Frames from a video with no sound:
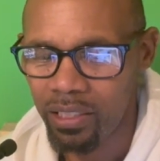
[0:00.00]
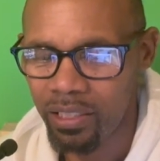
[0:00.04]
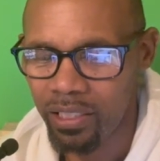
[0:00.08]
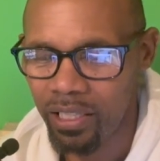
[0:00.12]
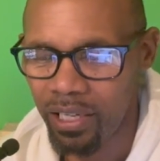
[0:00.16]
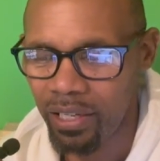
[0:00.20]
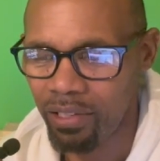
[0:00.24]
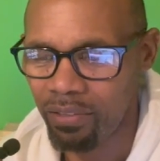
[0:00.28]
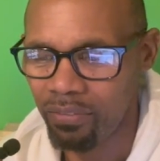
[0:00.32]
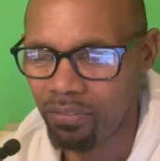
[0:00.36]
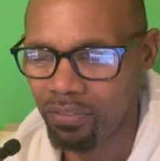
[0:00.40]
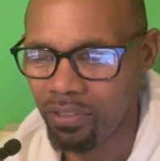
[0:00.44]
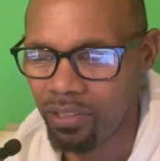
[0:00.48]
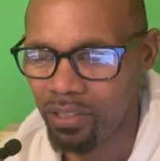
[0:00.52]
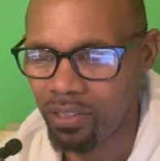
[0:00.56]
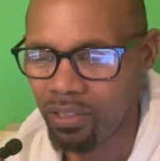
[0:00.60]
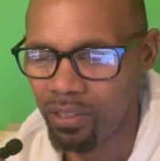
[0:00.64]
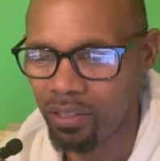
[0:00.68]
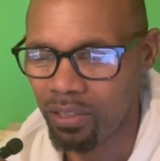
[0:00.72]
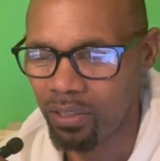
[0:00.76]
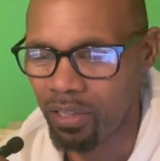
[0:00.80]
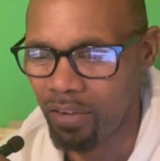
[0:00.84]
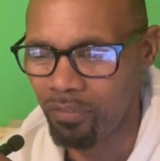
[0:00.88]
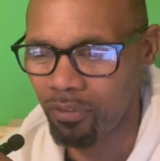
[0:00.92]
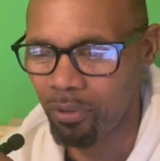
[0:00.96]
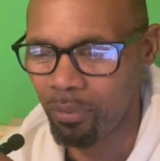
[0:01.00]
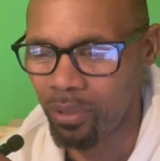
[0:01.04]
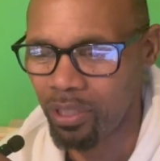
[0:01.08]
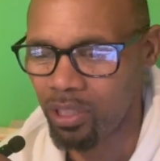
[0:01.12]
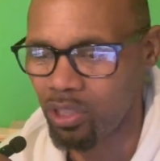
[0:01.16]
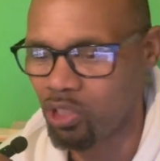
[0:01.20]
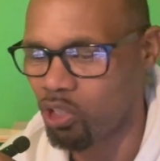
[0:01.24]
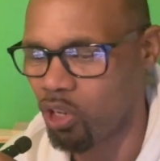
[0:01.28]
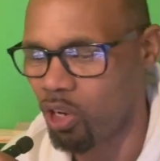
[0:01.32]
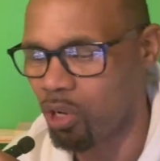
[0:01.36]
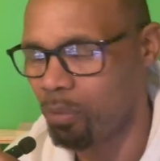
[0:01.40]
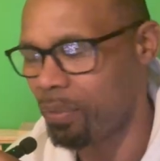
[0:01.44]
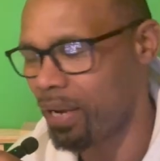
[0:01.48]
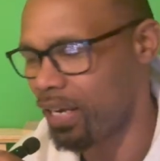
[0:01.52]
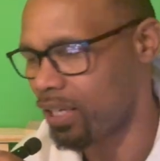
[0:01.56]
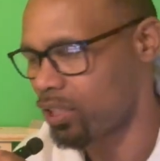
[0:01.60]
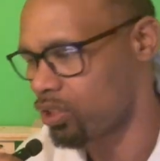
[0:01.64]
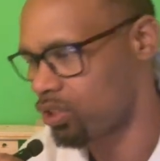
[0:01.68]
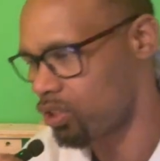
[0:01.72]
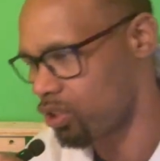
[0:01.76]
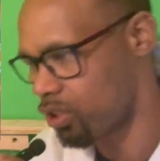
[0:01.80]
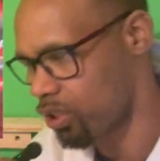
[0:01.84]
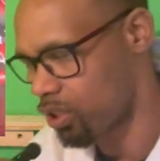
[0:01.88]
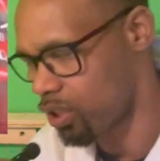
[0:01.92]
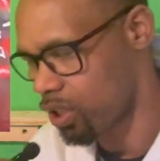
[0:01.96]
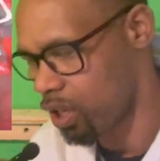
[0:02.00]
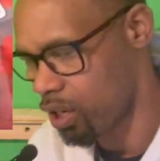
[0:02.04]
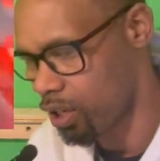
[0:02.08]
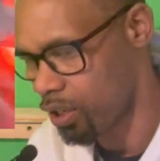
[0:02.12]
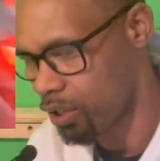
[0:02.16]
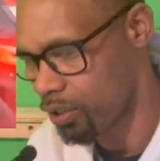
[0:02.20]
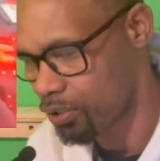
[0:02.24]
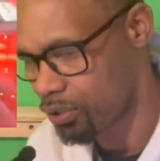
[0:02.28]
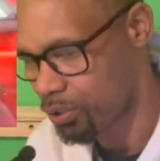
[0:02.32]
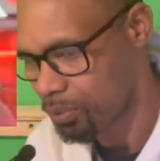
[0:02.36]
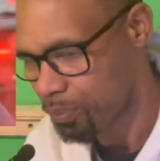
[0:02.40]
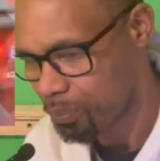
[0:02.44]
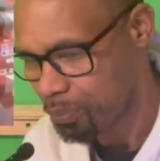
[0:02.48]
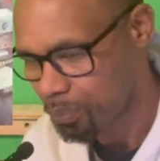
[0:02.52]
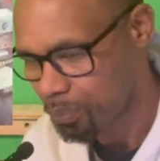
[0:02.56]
get everyone is going back to the cars,